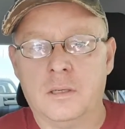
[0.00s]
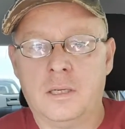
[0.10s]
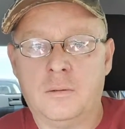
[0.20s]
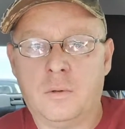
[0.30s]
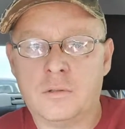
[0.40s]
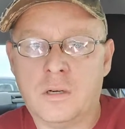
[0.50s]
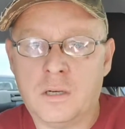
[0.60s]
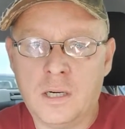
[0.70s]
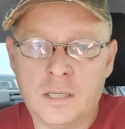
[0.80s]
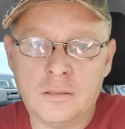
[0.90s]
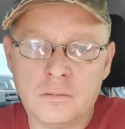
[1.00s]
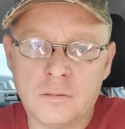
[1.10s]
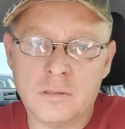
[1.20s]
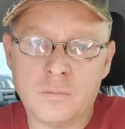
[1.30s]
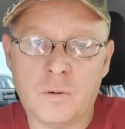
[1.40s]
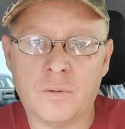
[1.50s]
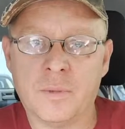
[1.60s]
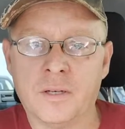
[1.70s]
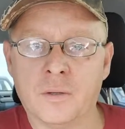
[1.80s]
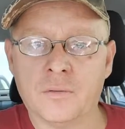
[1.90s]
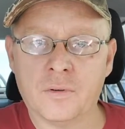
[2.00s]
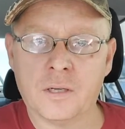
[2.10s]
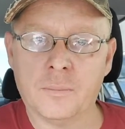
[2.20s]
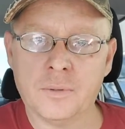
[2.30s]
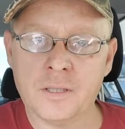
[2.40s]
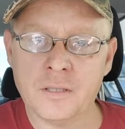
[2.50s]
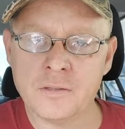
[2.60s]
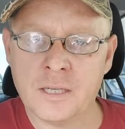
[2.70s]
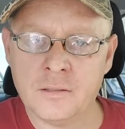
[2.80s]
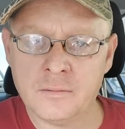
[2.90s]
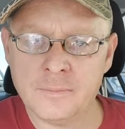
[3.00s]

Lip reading: That works all right. It's what we've been doing for a couple years now.